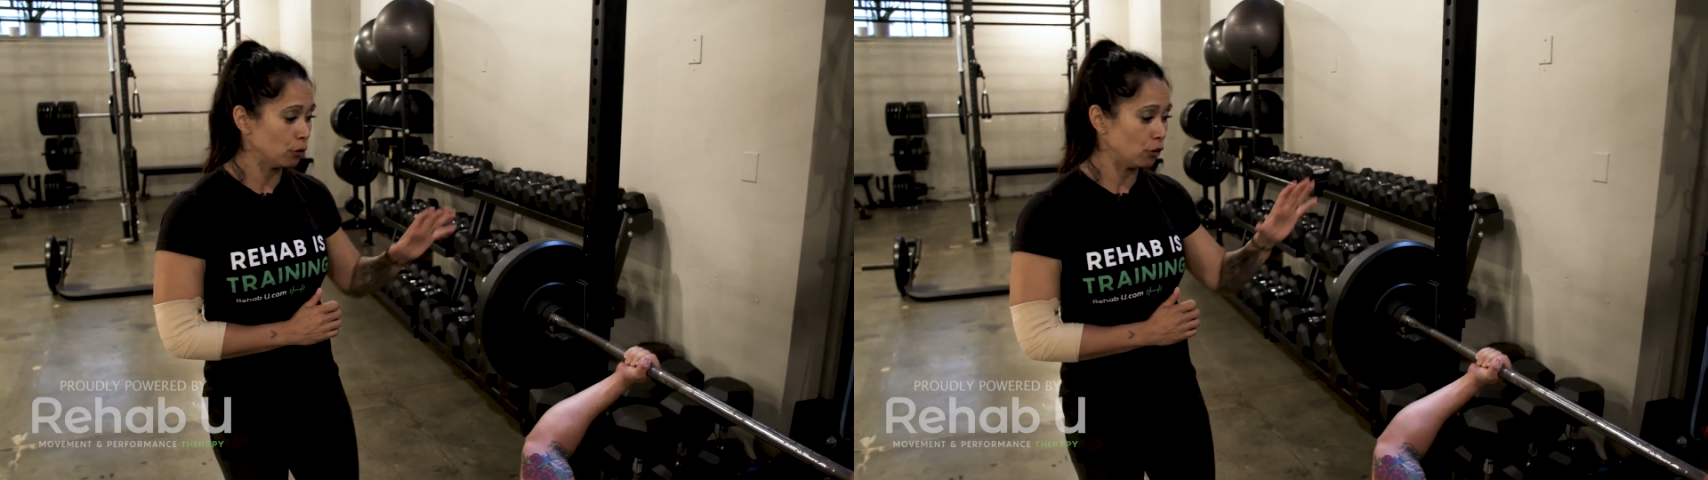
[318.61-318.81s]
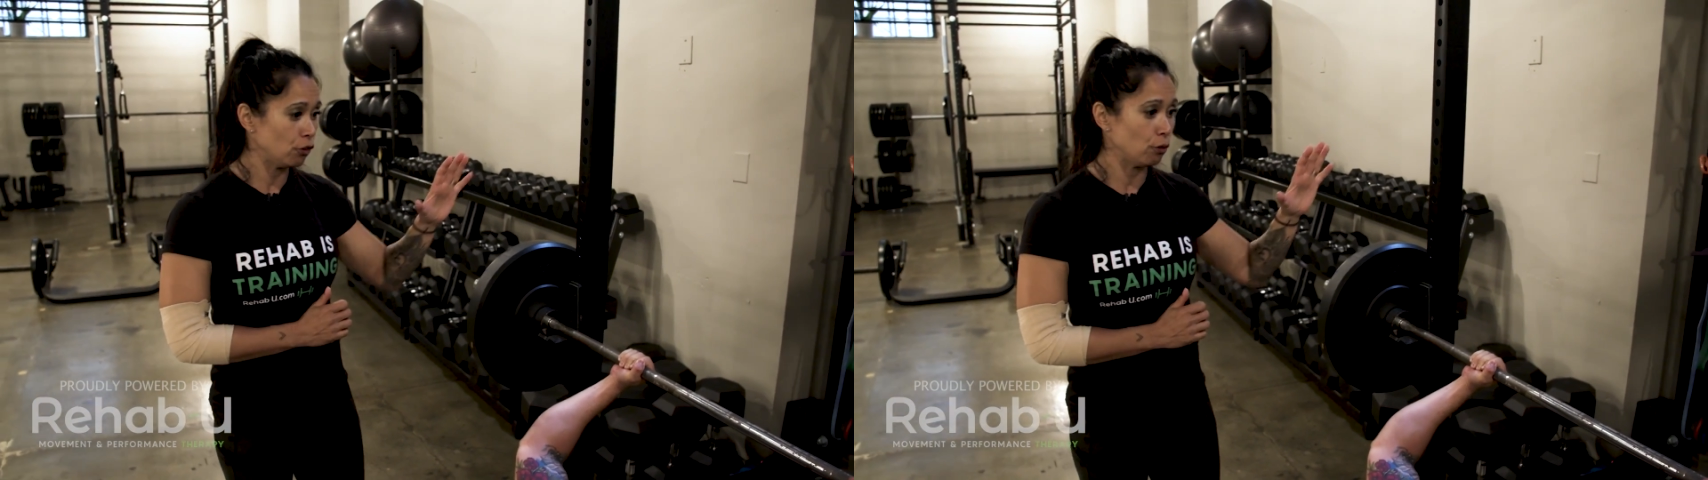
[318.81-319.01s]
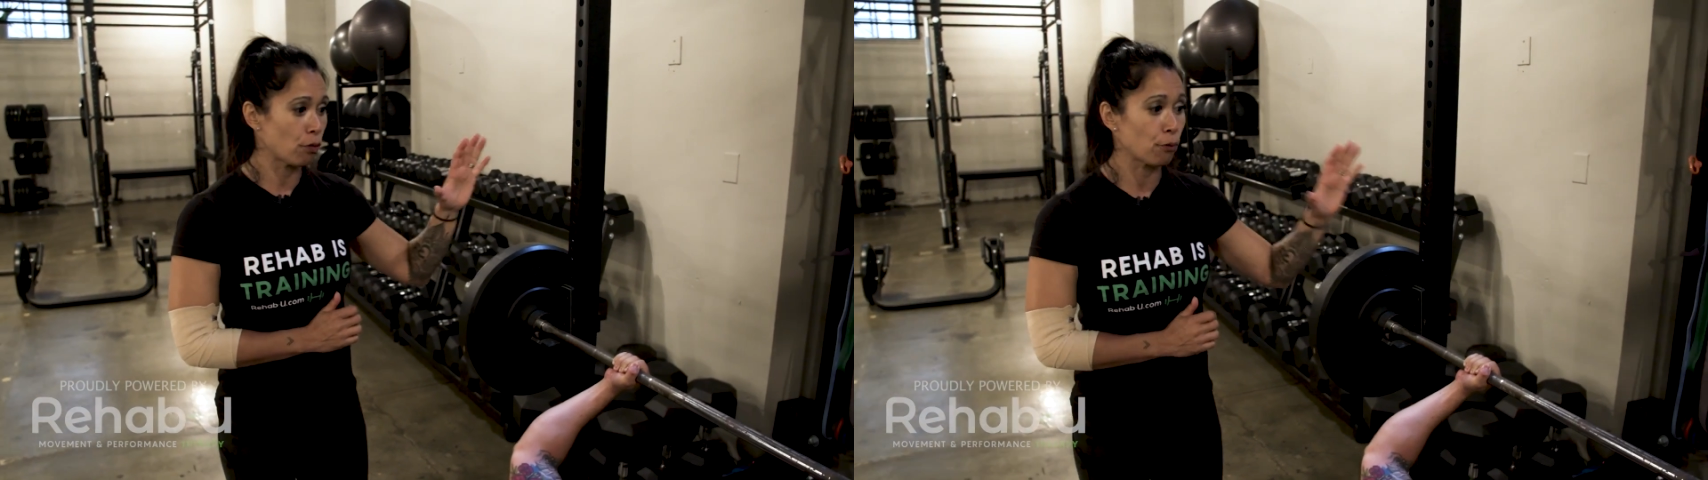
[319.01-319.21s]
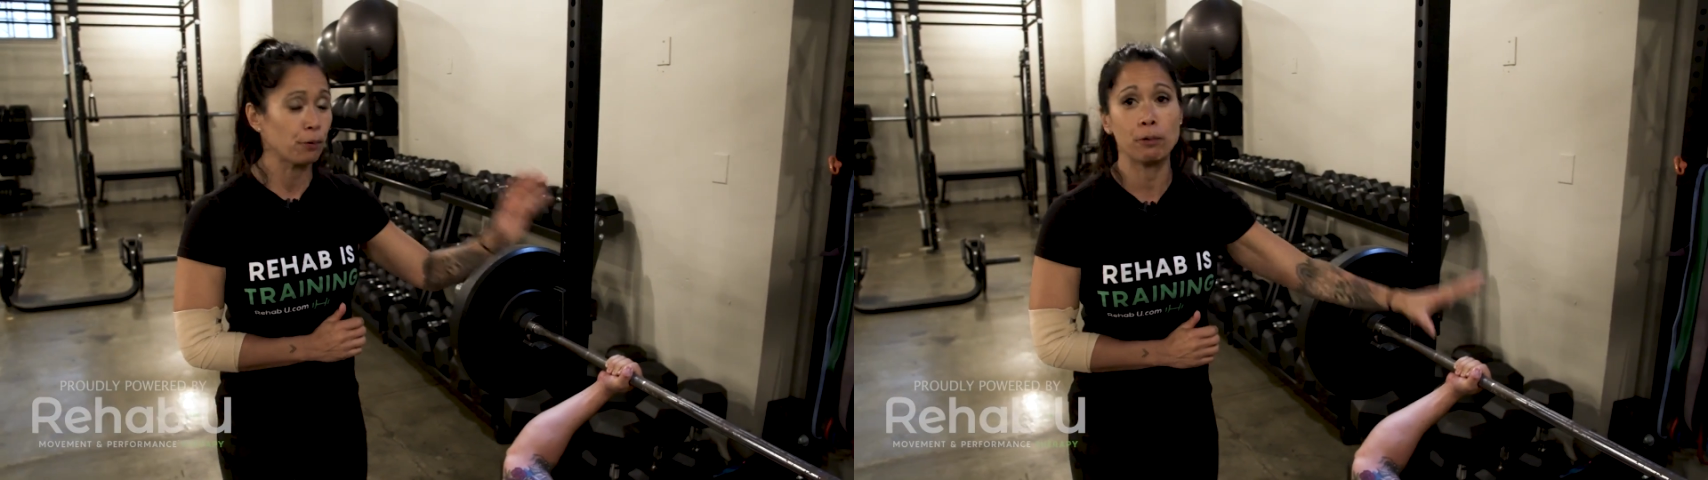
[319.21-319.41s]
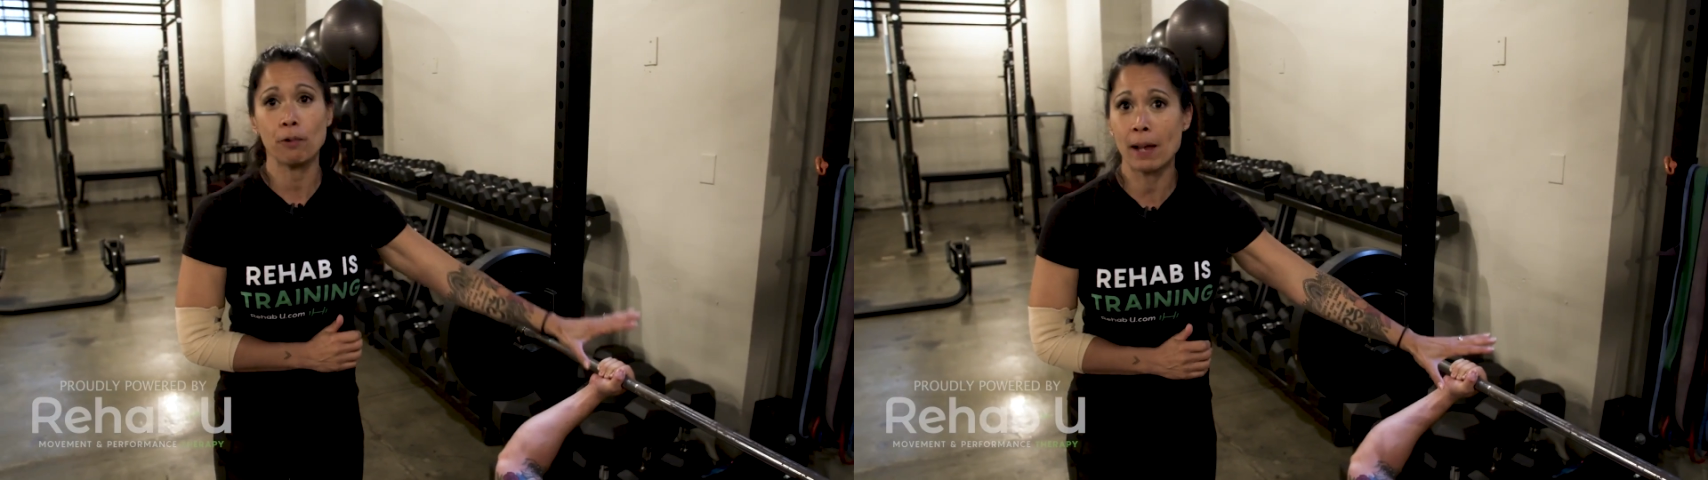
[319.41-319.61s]
to do
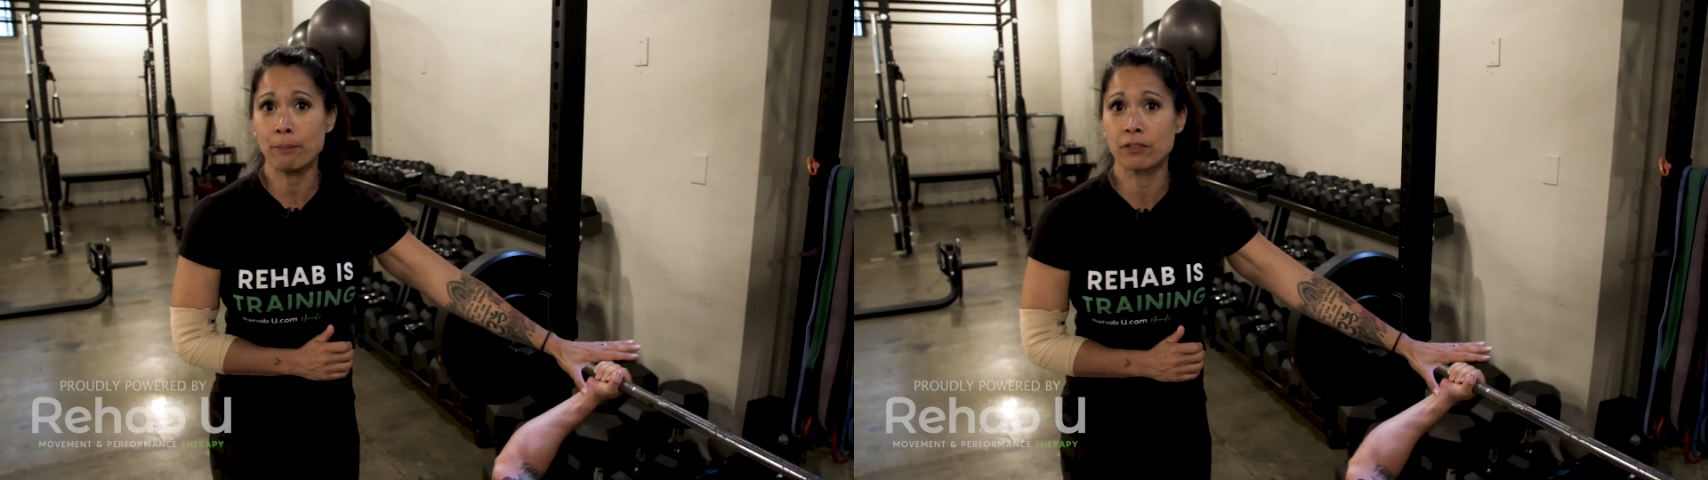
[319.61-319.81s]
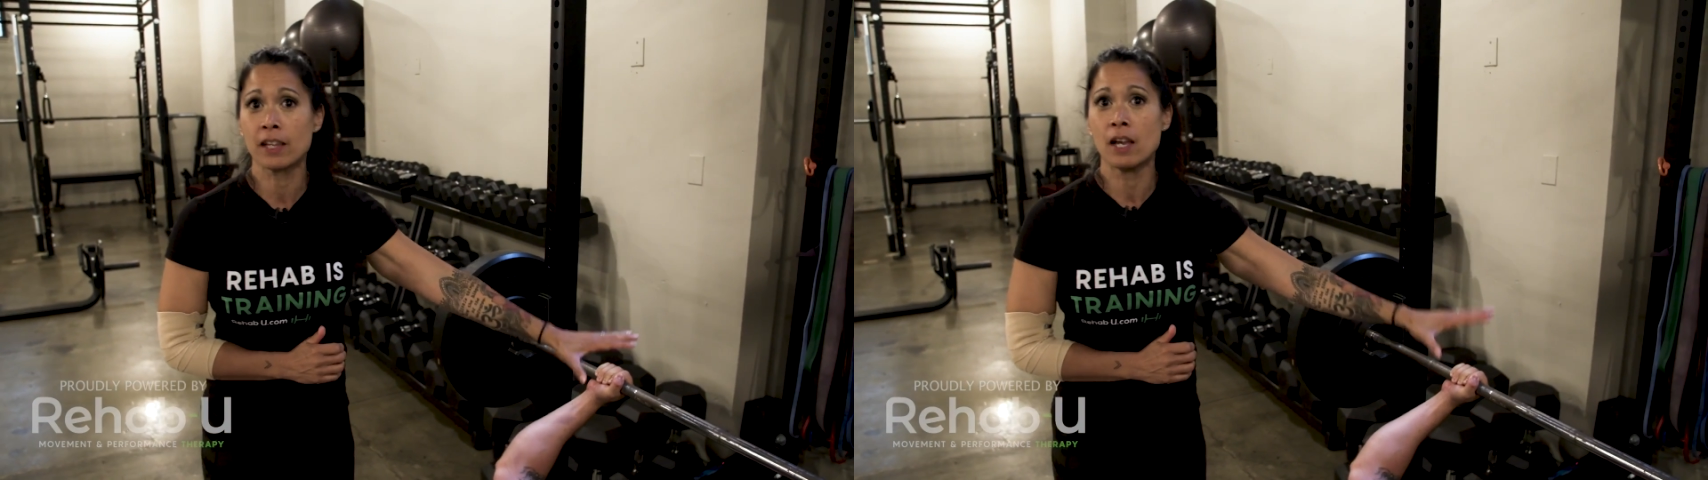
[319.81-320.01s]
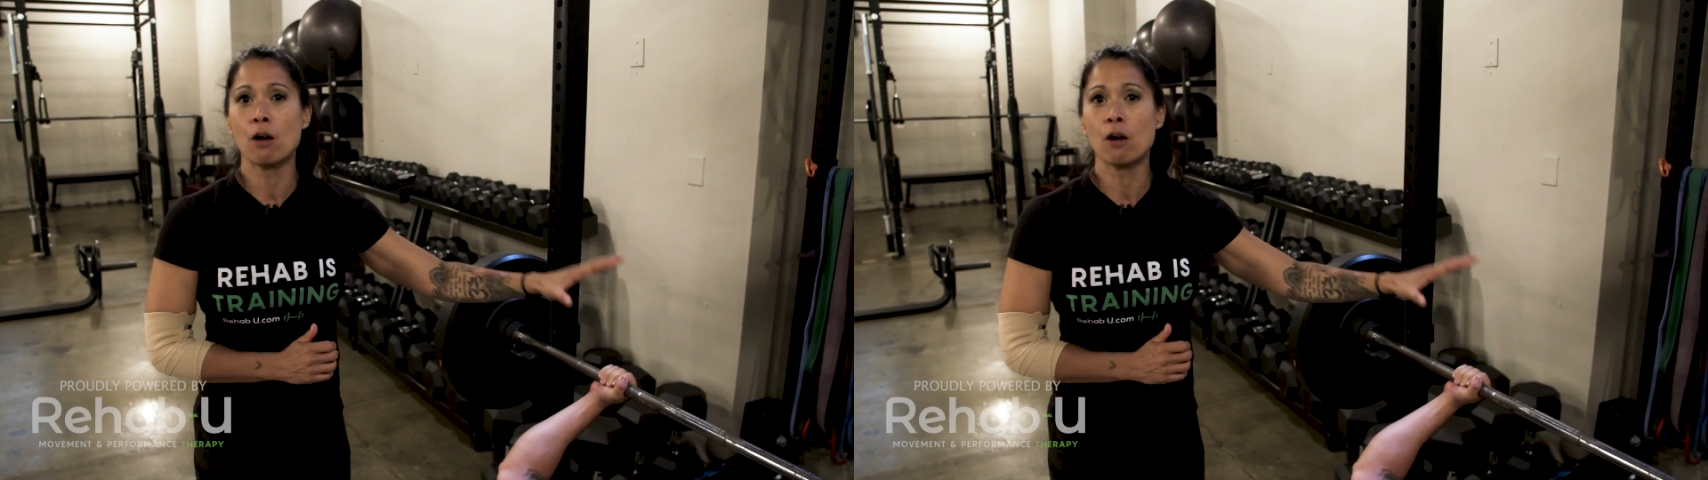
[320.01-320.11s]
3 reps